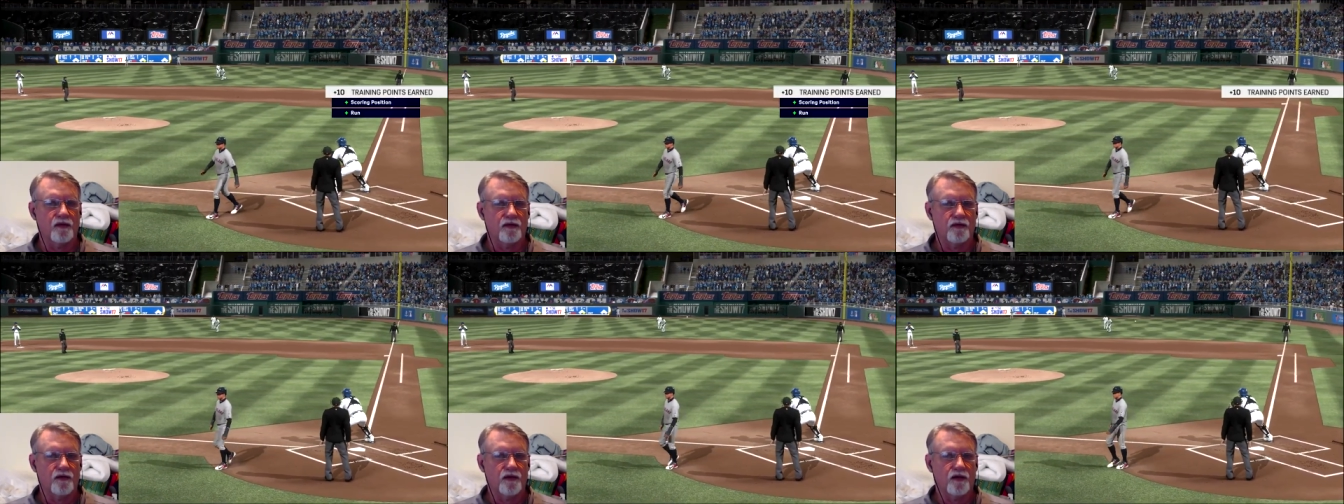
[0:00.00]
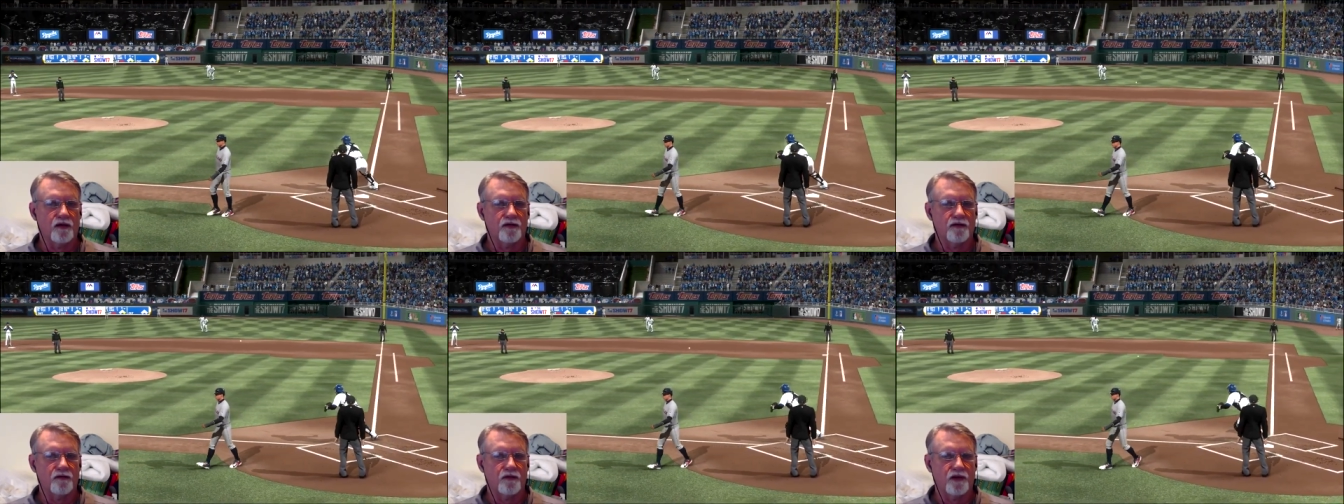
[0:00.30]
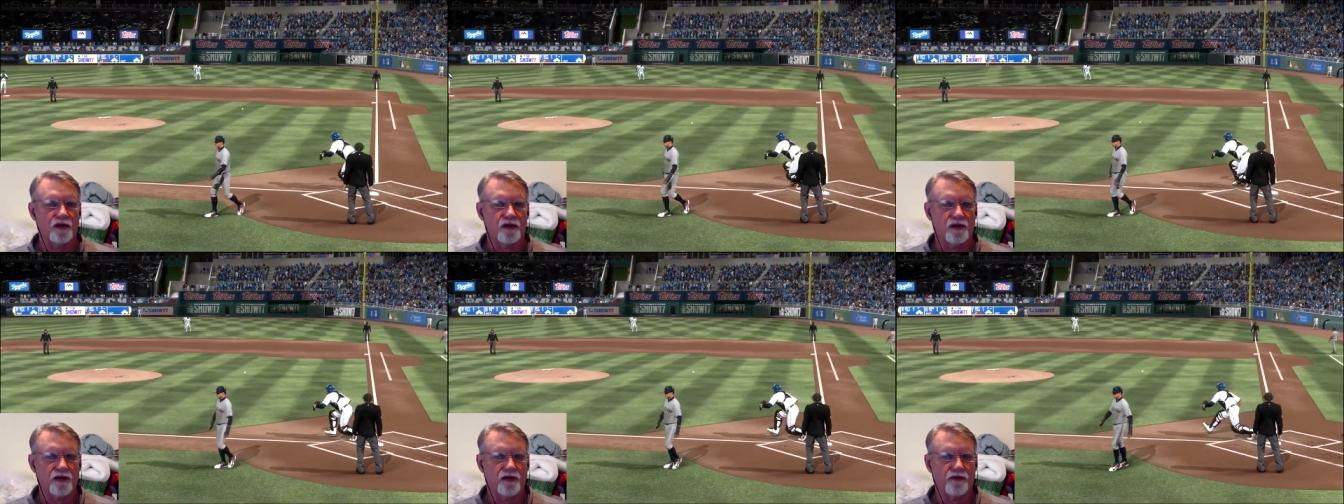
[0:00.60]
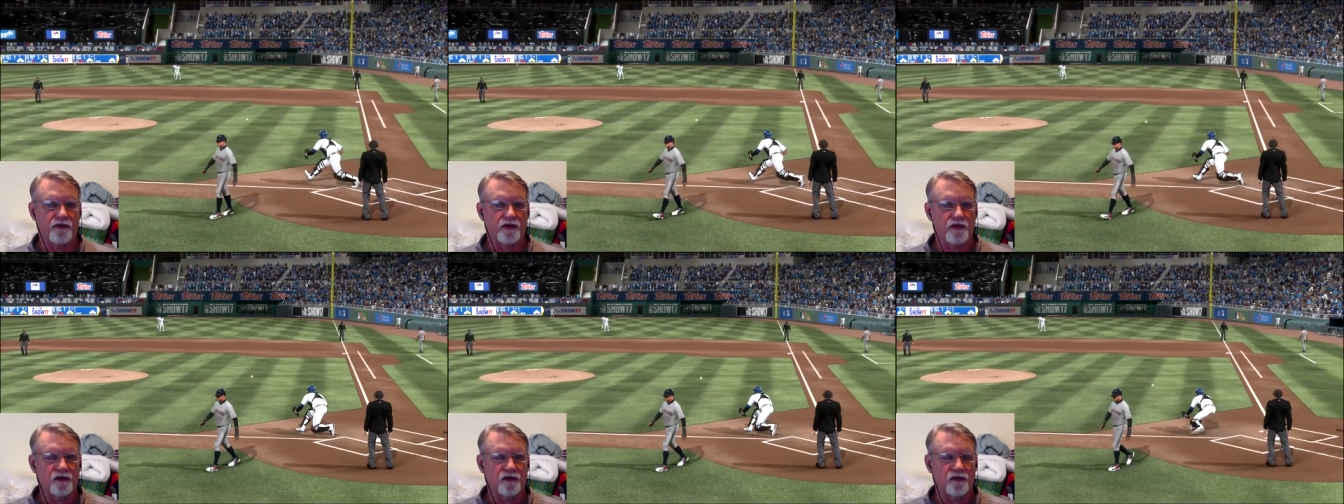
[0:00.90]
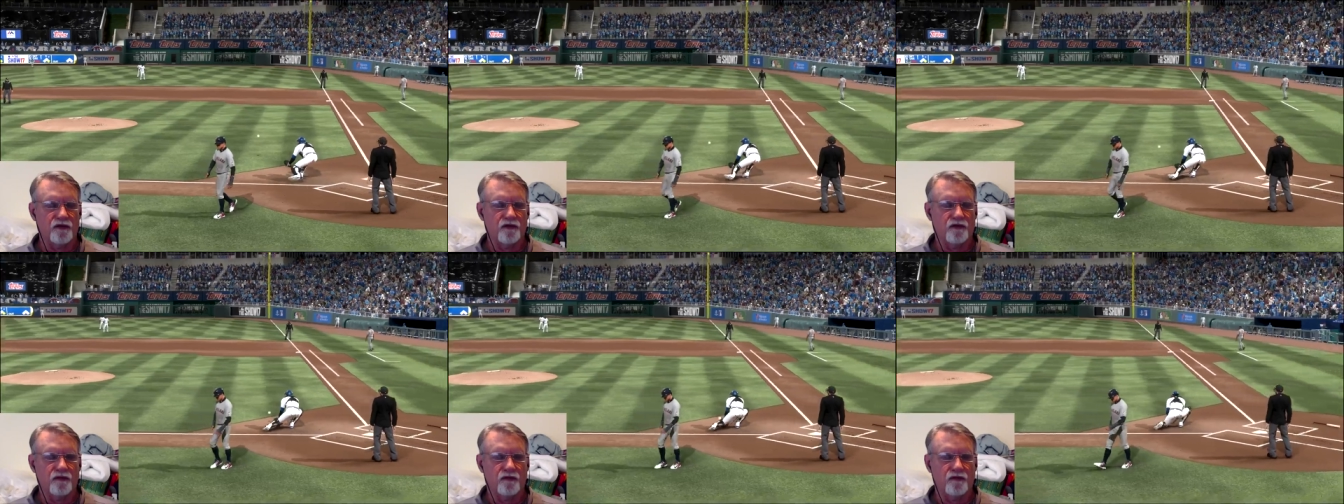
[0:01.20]
He's got three easy.
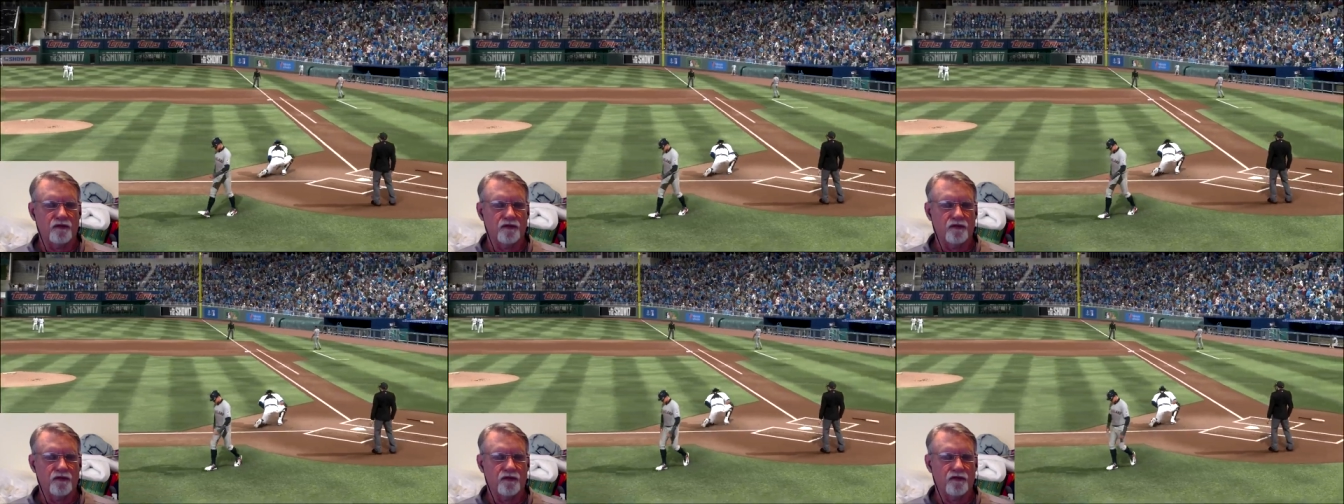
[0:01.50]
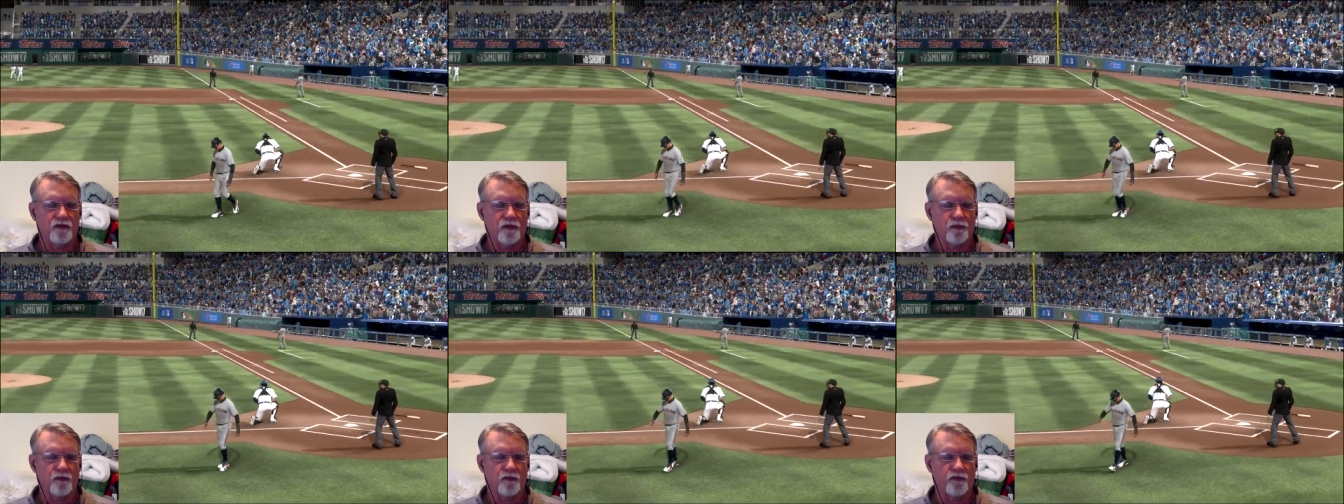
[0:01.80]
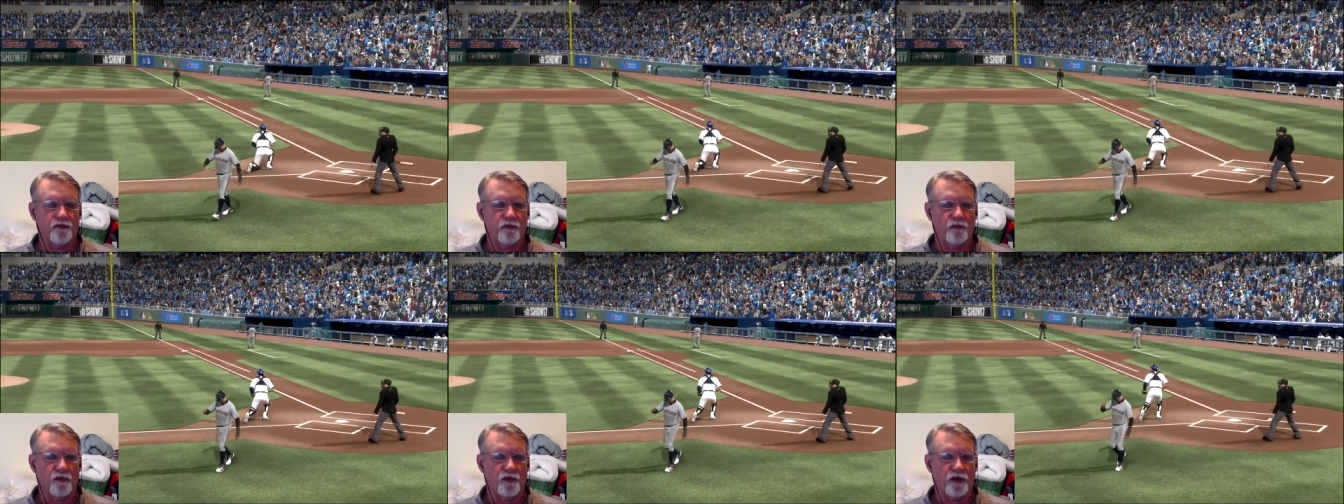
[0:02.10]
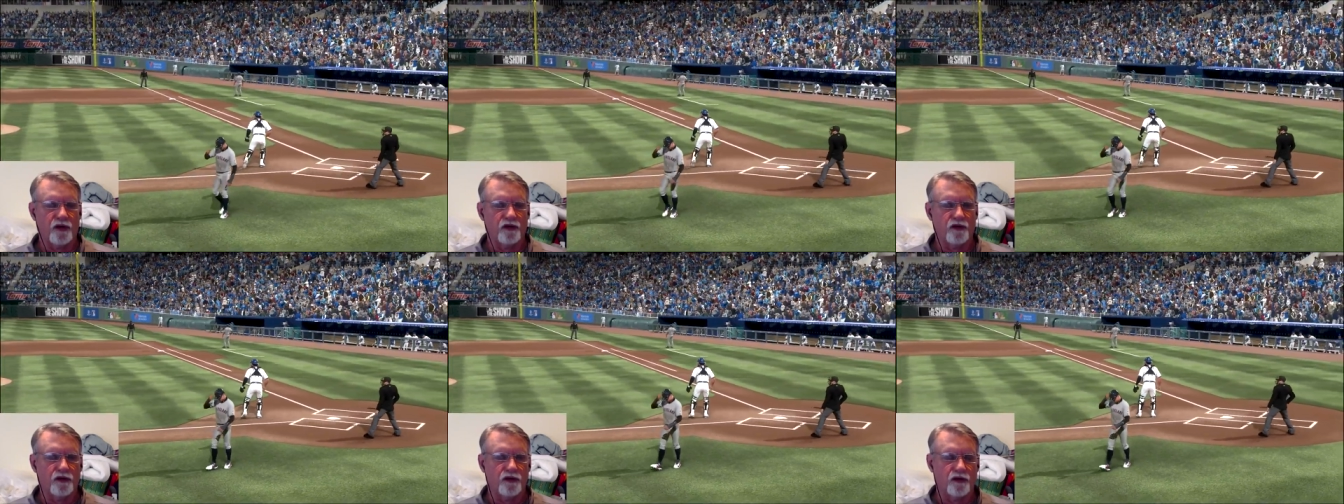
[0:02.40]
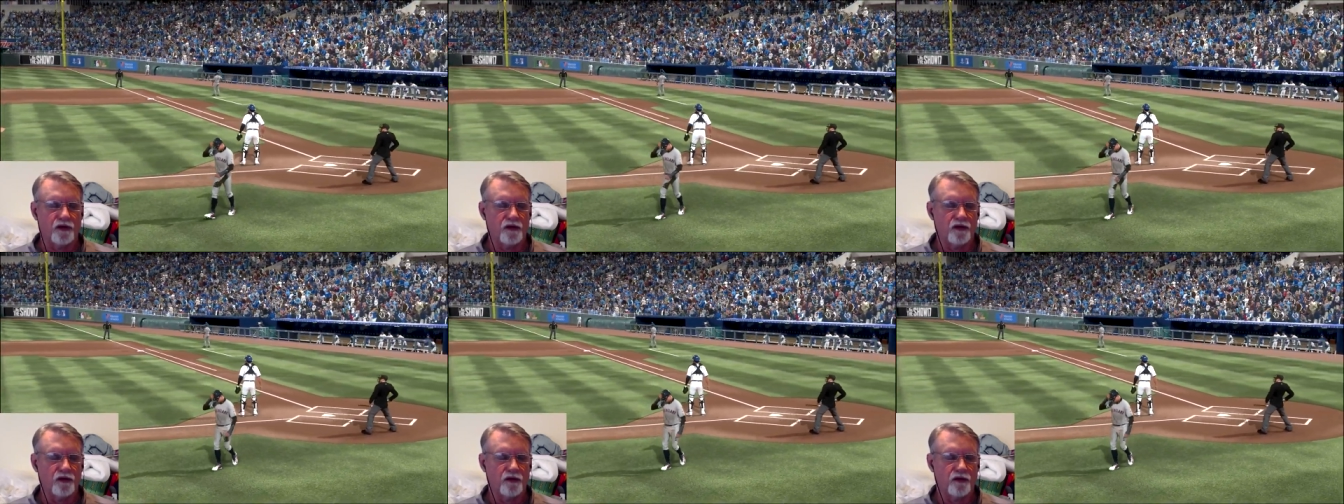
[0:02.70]
Triple for Brantley